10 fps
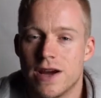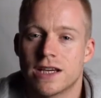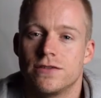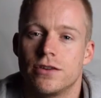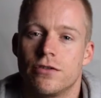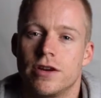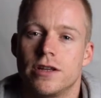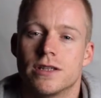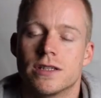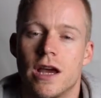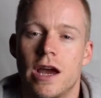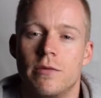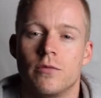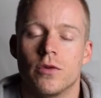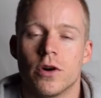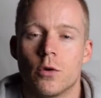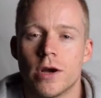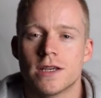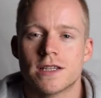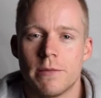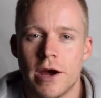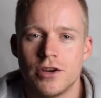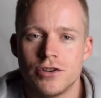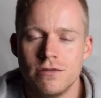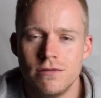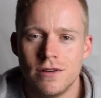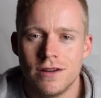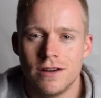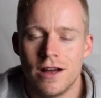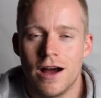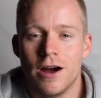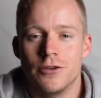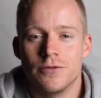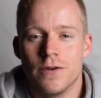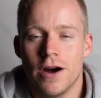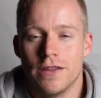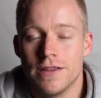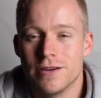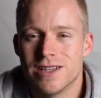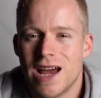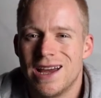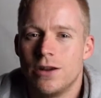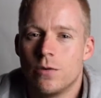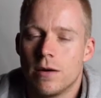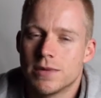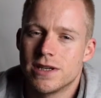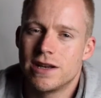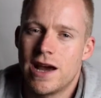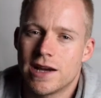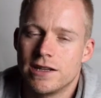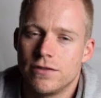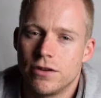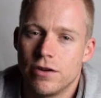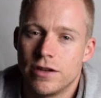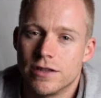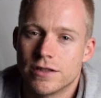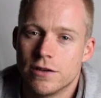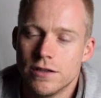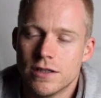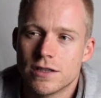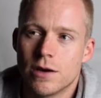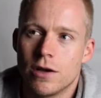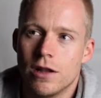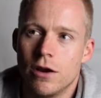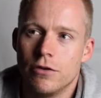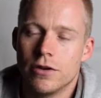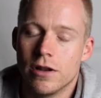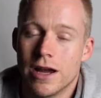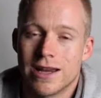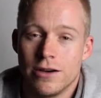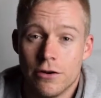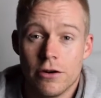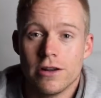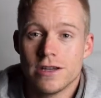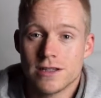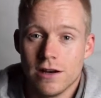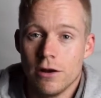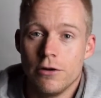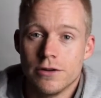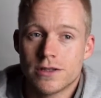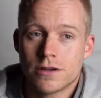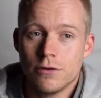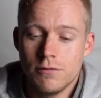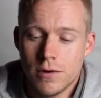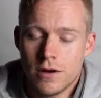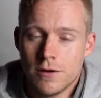of active ingredients, and with a quick summation you'll find that there is 81% active ingredients. So this is a loaded, not only is it a loaded scoop